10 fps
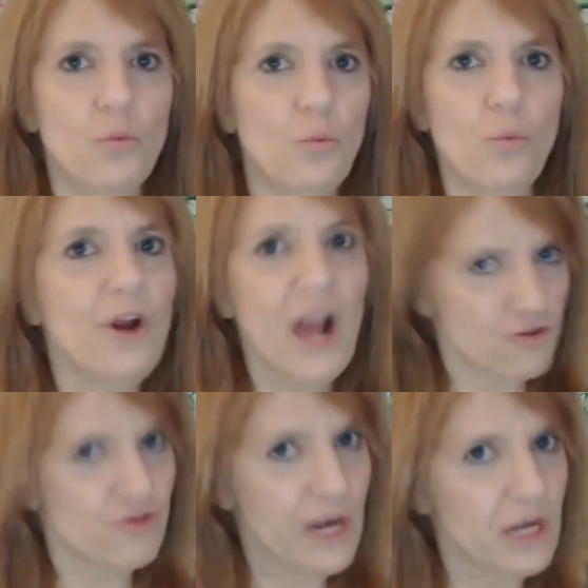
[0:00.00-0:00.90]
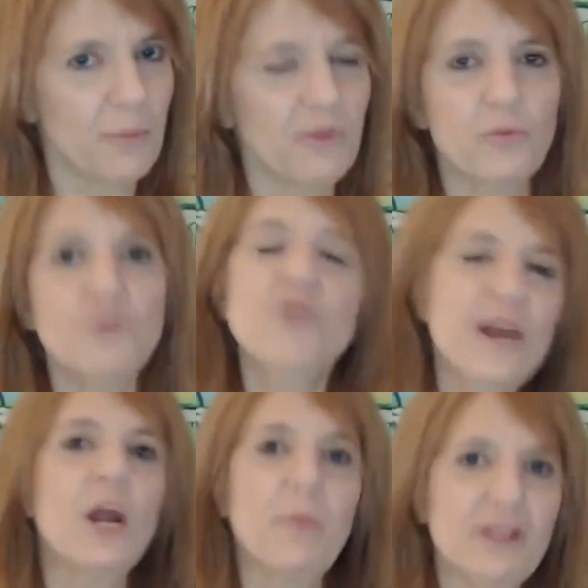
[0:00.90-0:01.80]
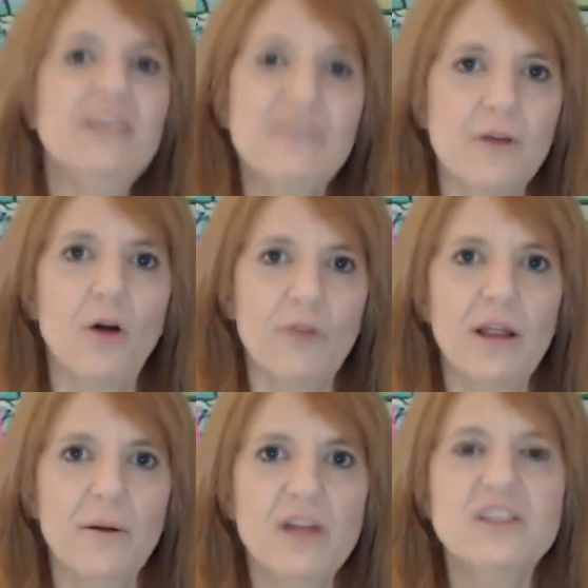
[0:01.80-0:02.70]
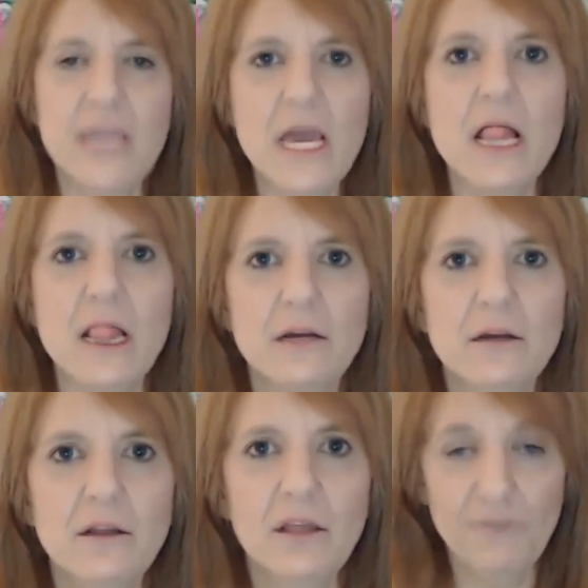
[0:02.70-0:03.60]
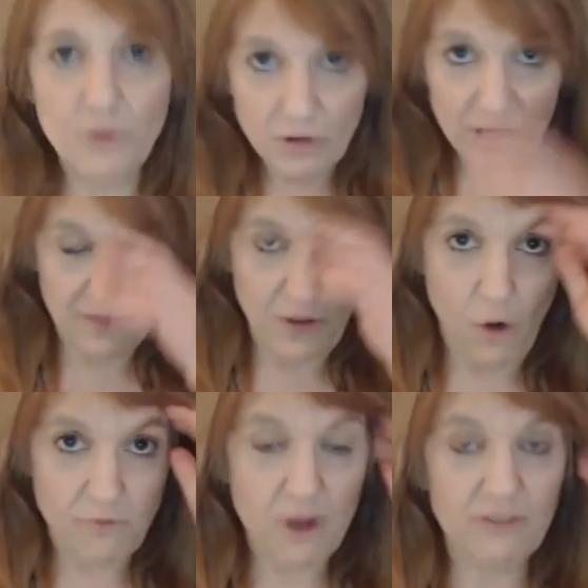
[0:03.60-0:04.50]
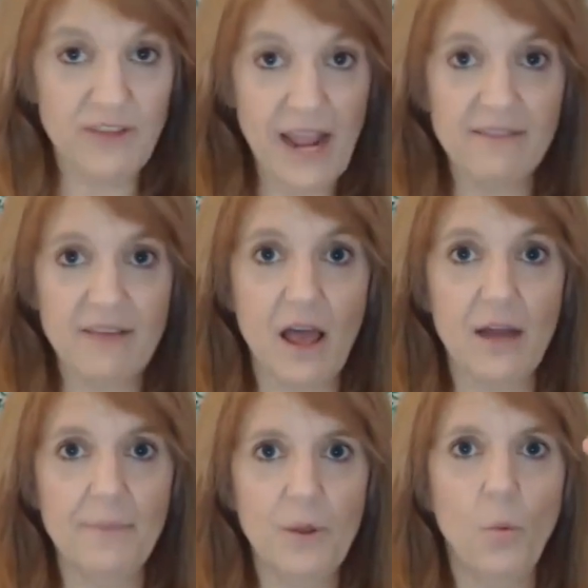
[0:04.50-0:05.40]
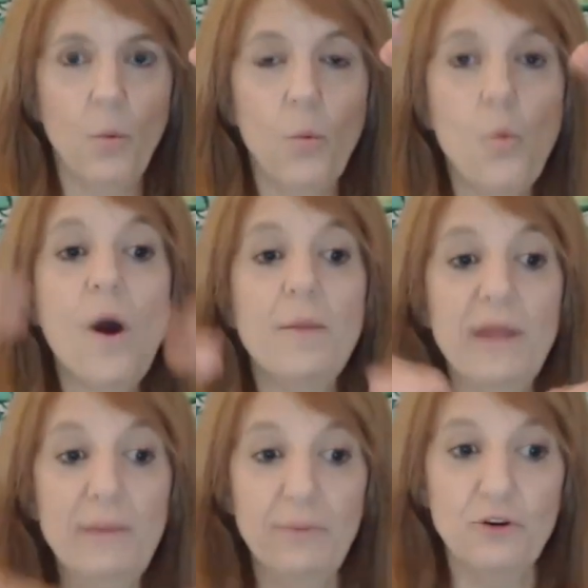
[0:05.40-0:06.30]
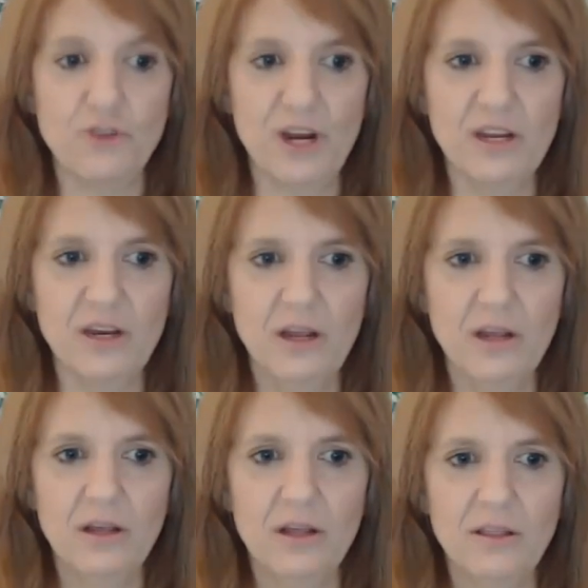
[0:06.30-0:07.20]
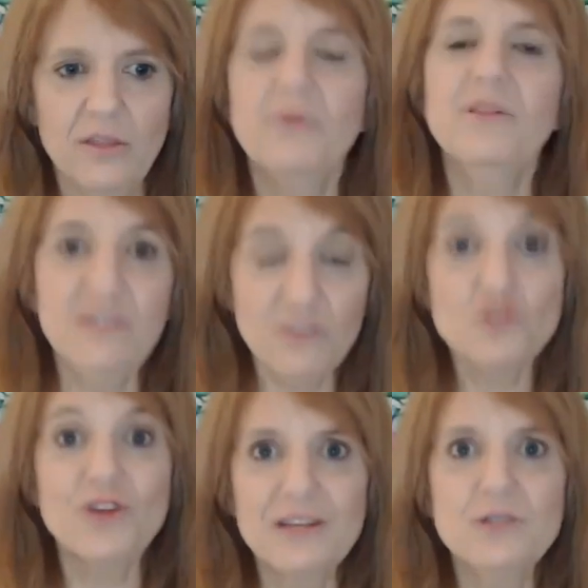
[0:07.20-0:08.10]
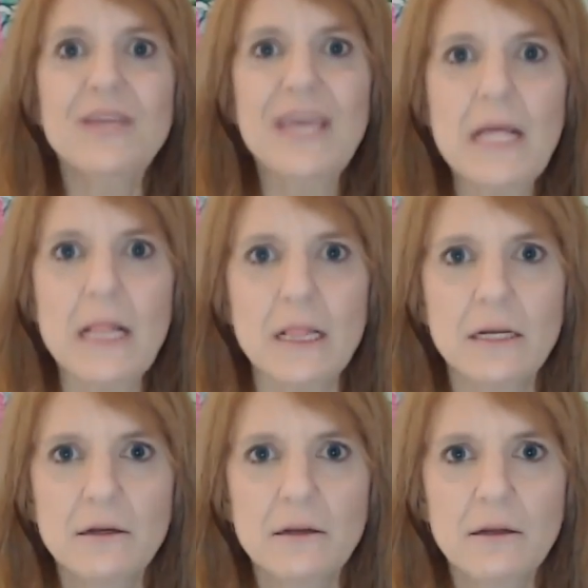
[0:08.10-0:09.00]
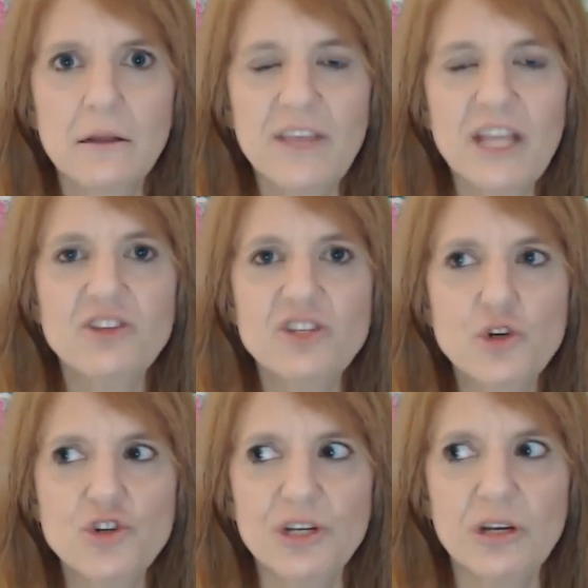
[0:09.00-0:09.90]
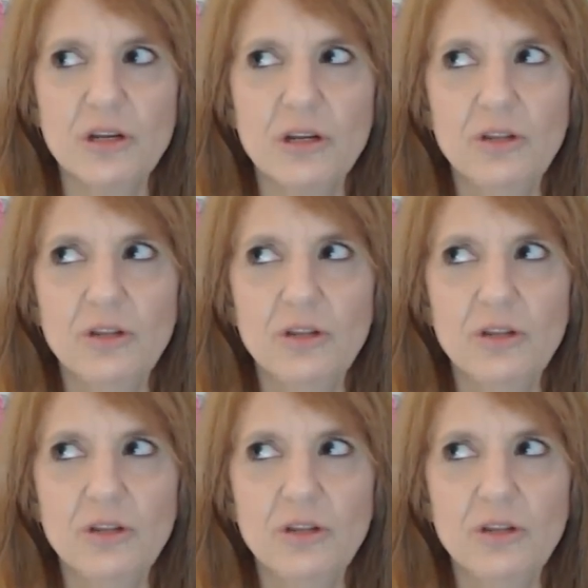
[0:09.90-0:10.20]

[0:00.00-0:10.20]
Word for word: We're not training our police. We're training our police, all right, to kill. If you look at the overall stats on what people are trained in, the police are trained to kill. It's like a surgeon.